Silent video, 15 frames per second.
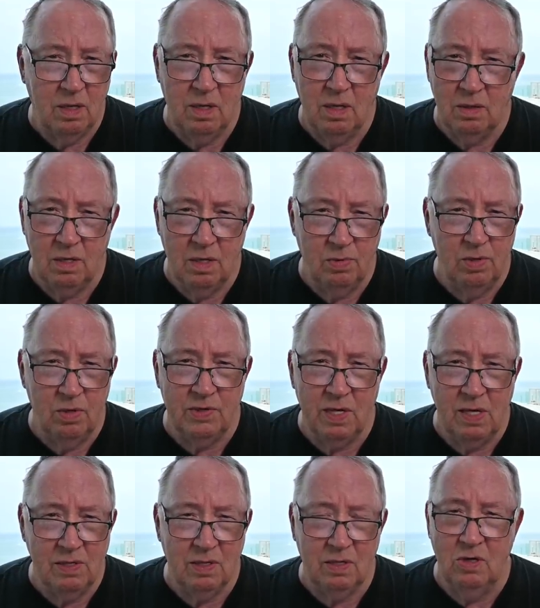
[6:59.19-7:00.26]
Uh, the real
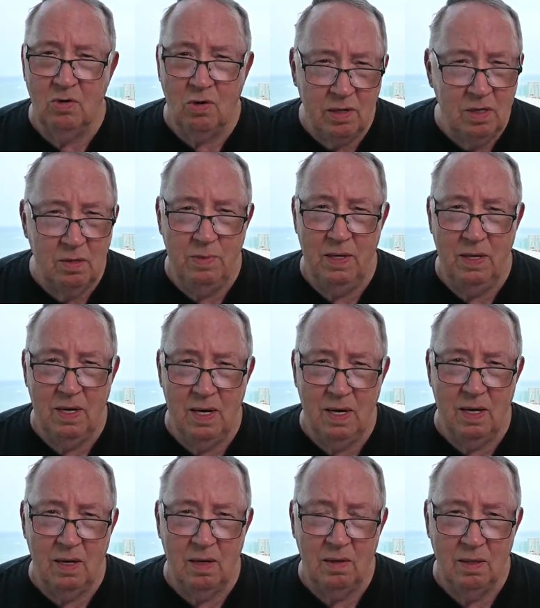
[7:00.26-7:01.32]
estate's going to be
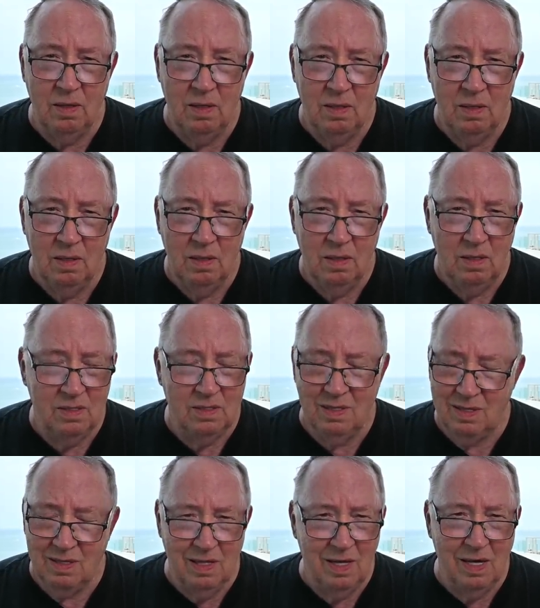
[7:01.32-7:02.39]
higher. It's,
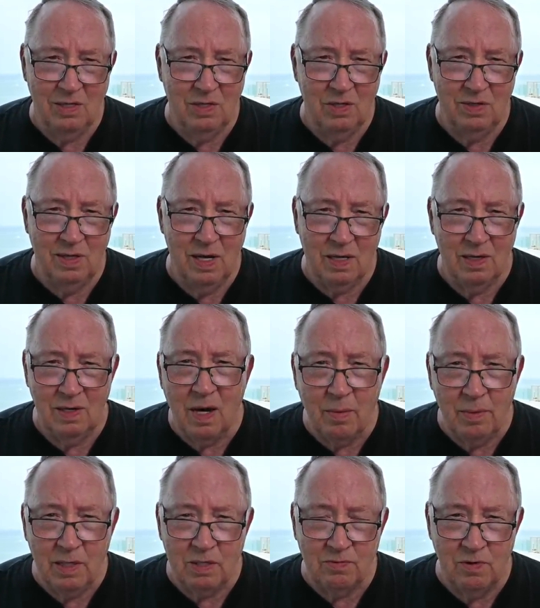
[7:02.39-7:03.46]
that's just
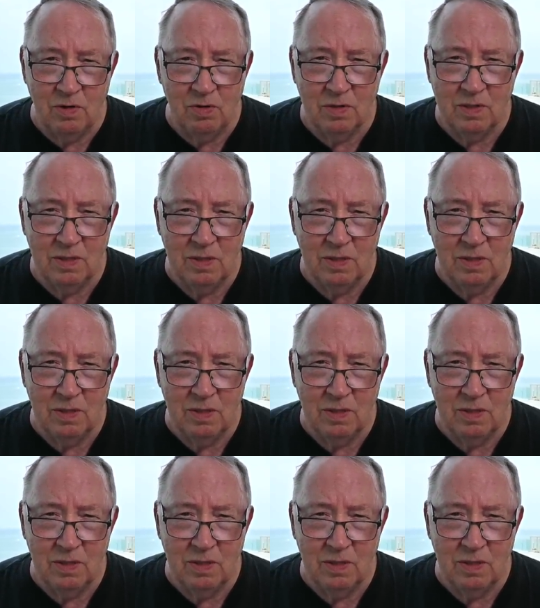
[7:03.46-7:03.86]
economics, folks.